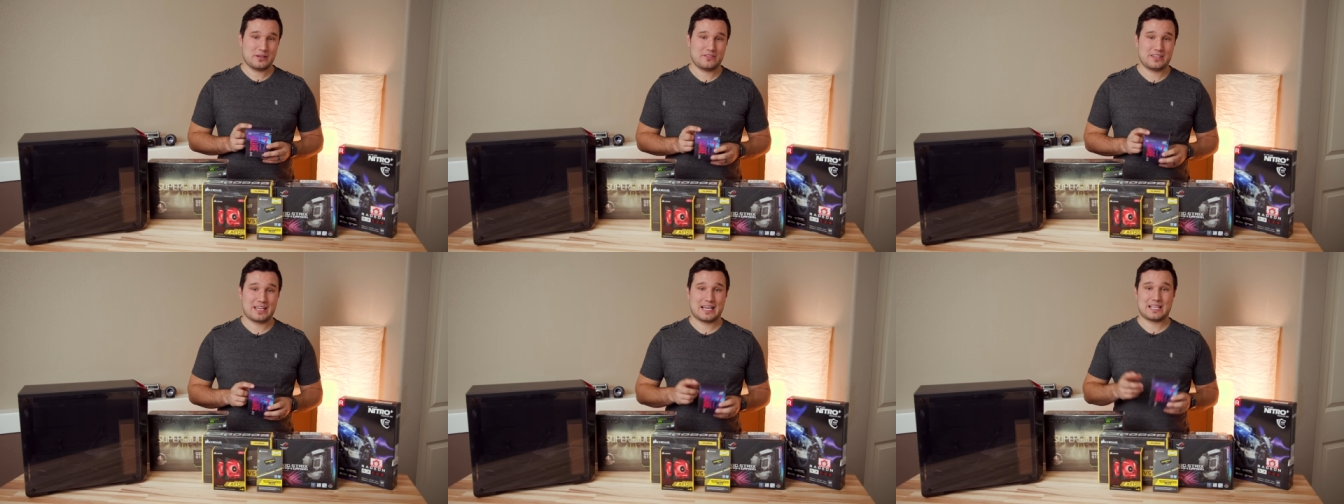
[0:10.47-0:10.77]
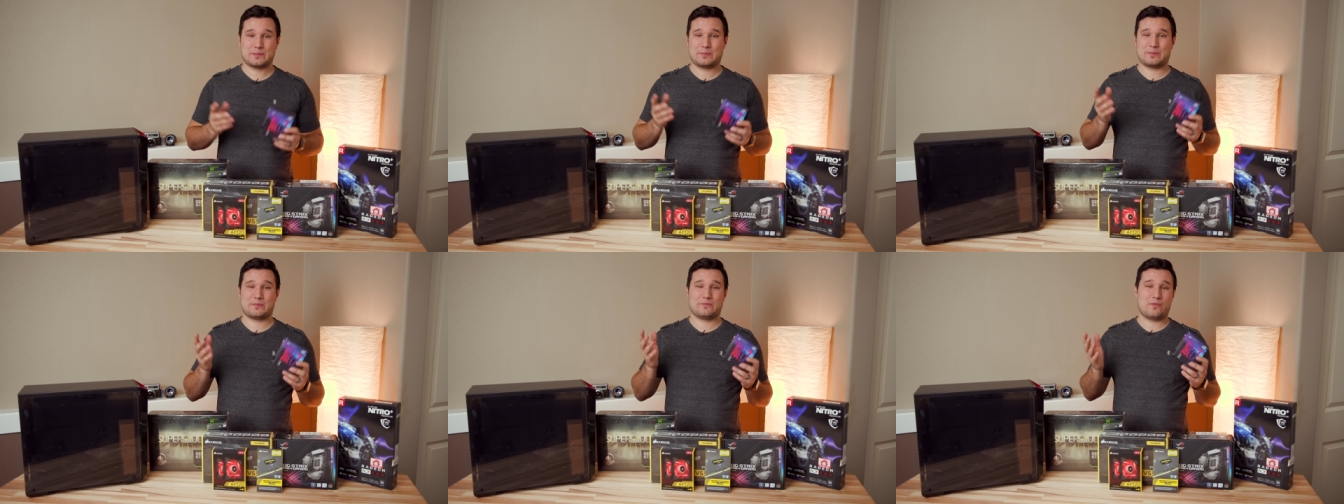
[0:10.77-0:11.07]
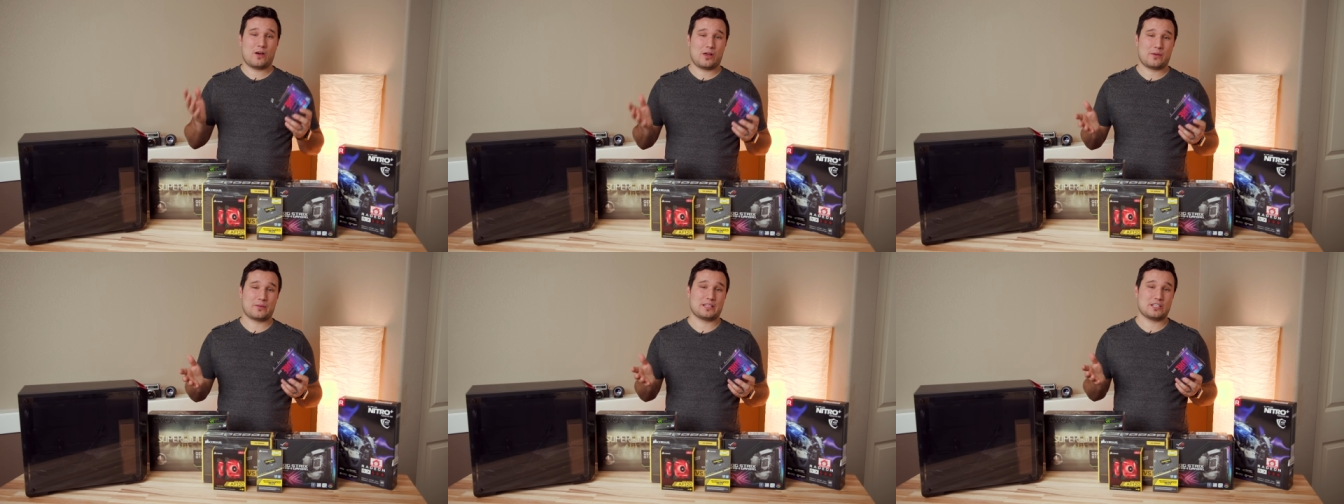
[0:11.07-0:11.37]
If you guys have been
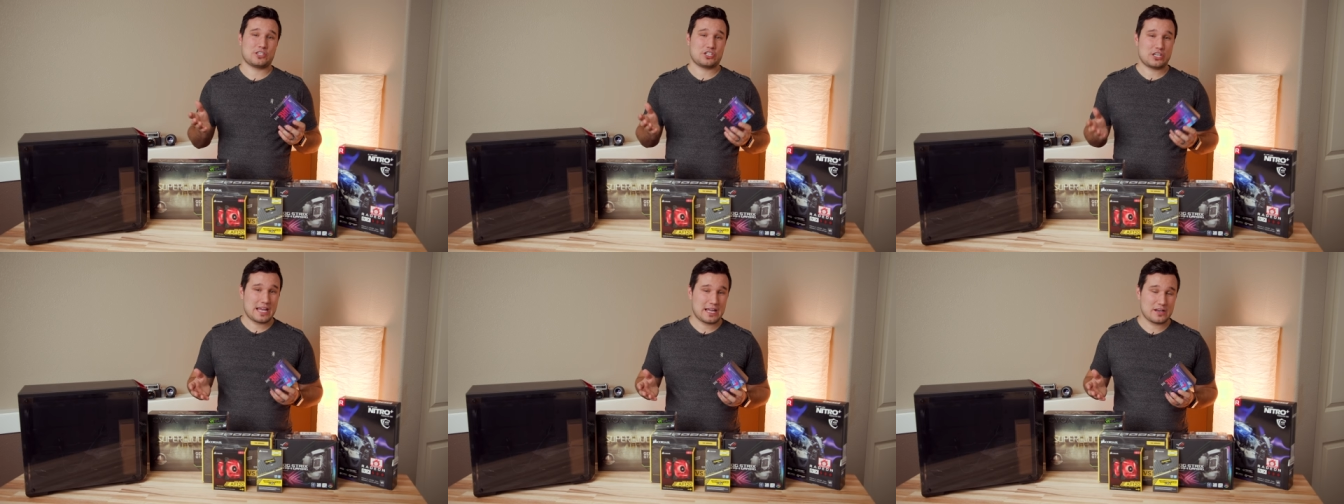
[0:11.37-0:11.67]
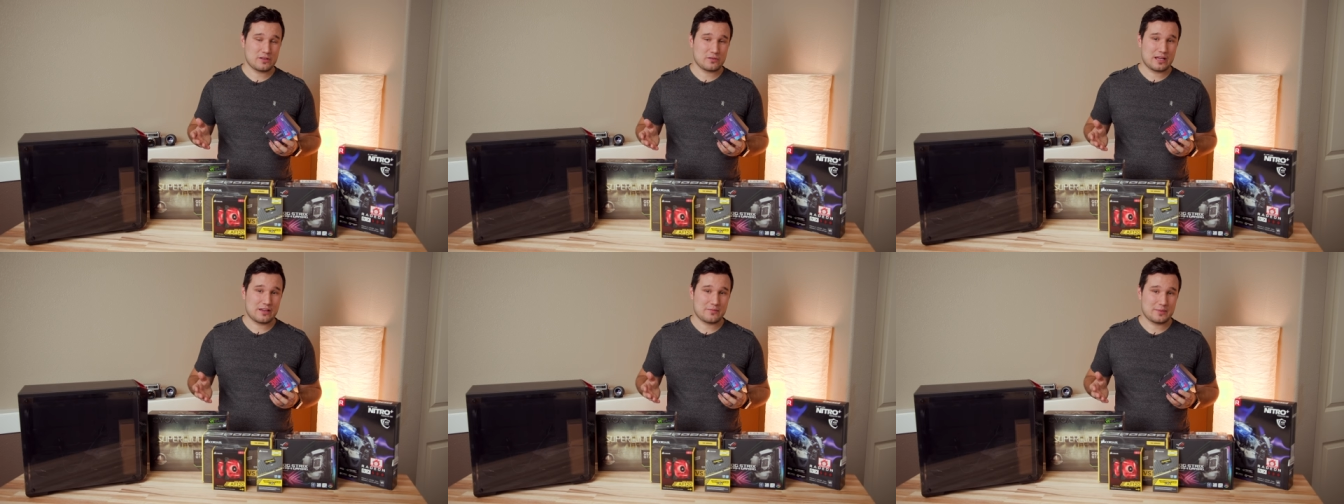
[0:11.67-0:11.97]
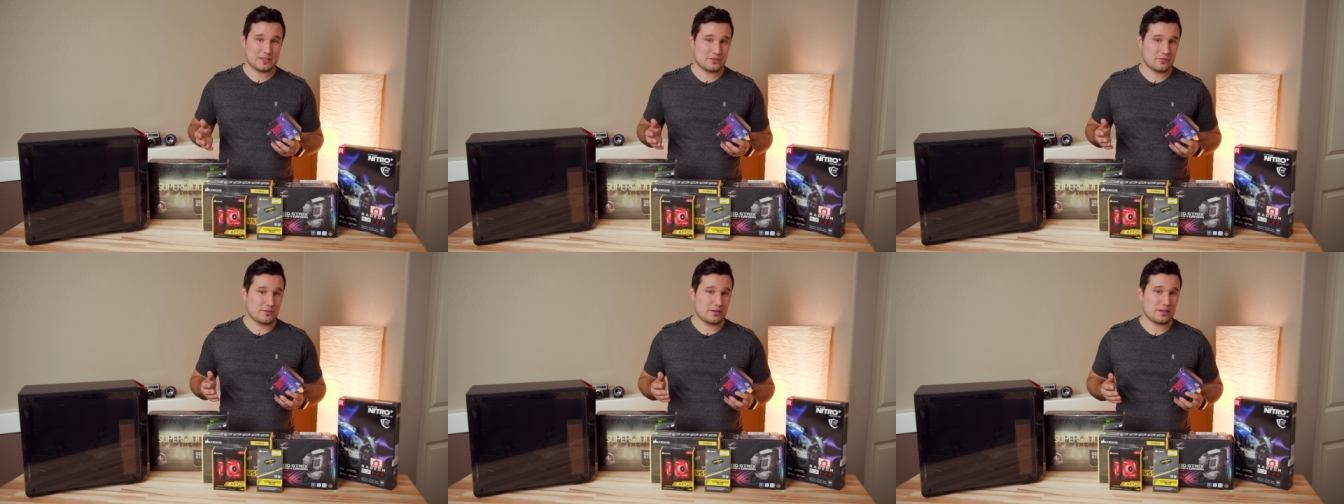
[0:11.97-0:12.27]
following the channel,
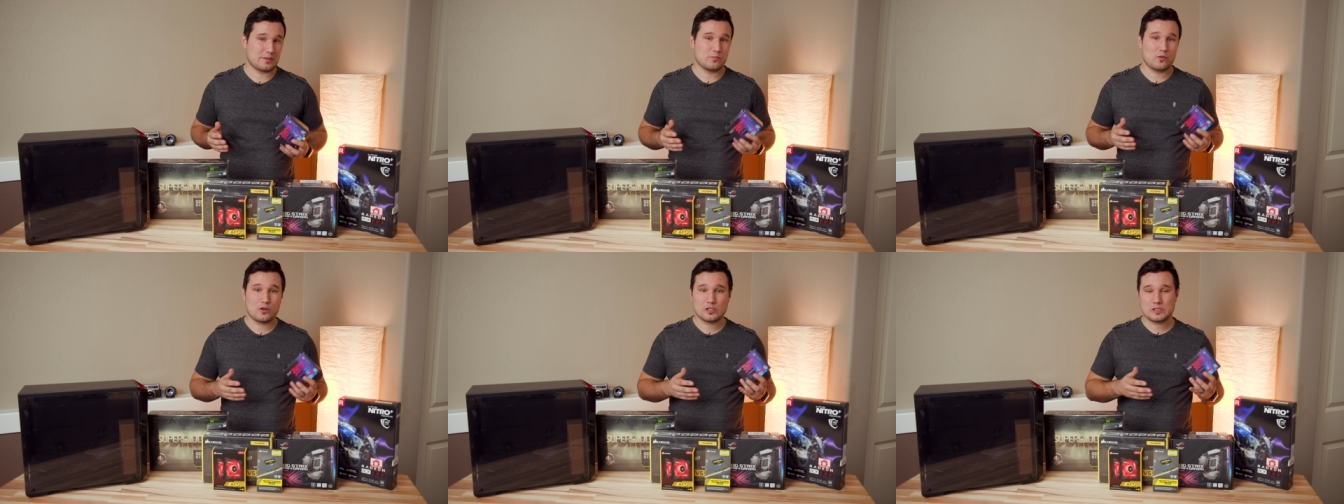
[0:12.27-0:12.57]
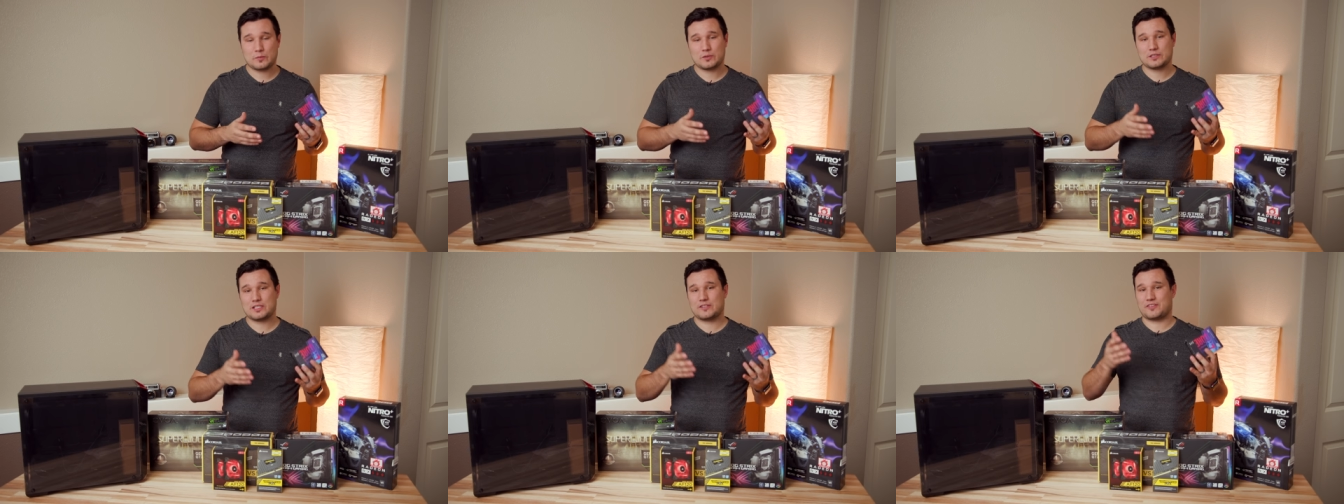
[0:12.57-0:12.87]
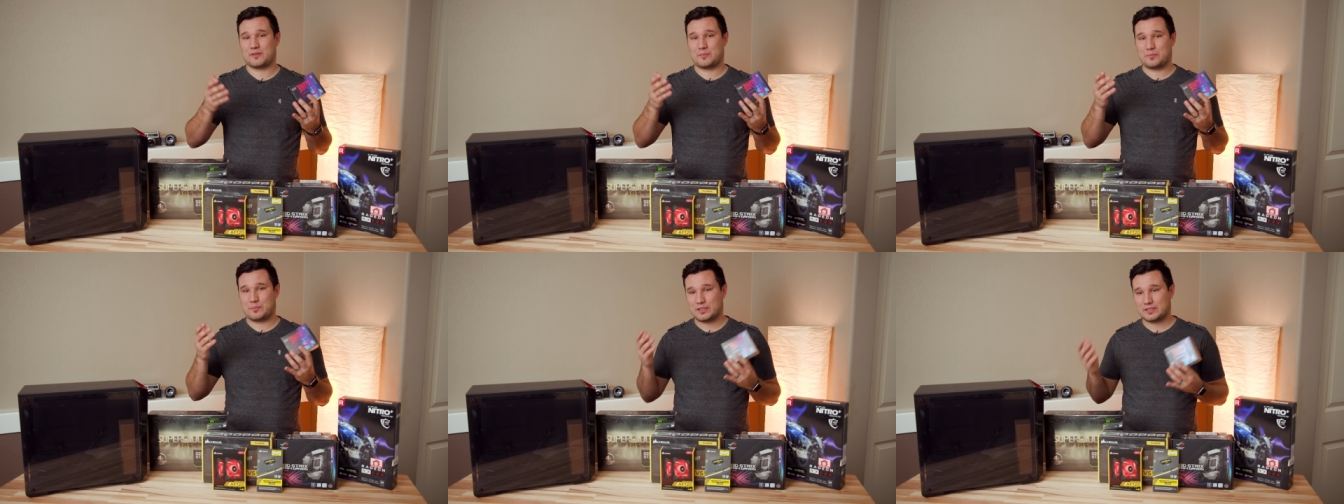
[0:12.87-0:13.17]
I've been doing multiple
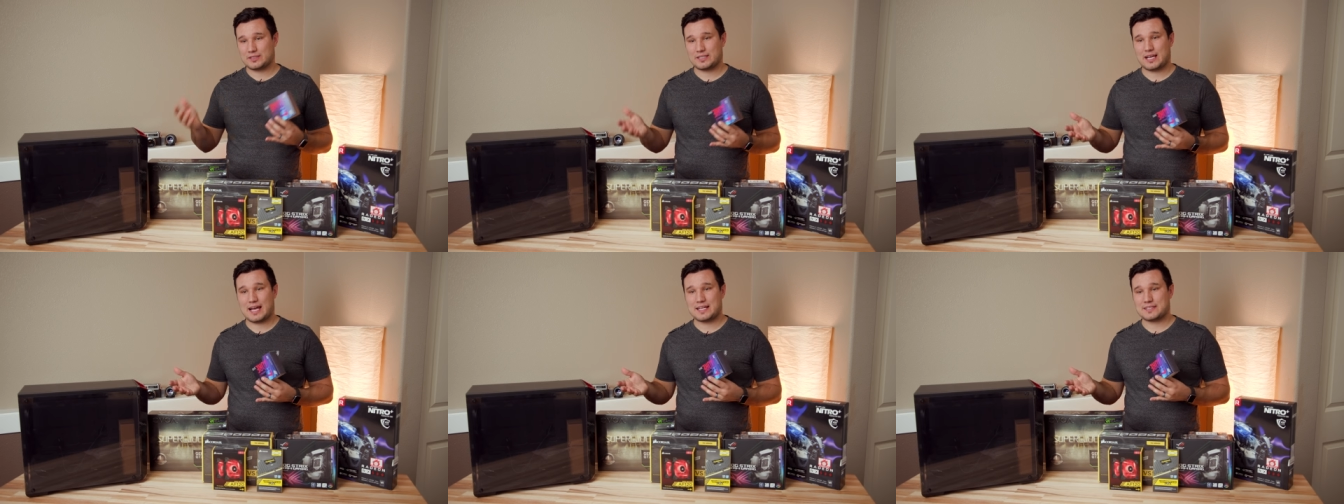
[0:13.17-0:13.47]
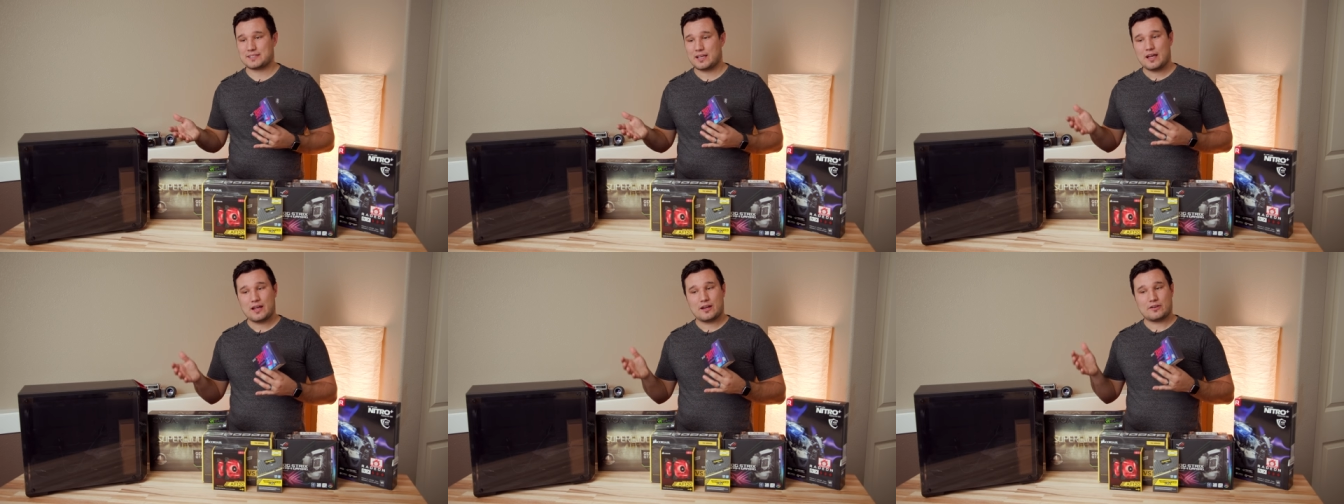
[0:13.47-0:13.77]
different build guides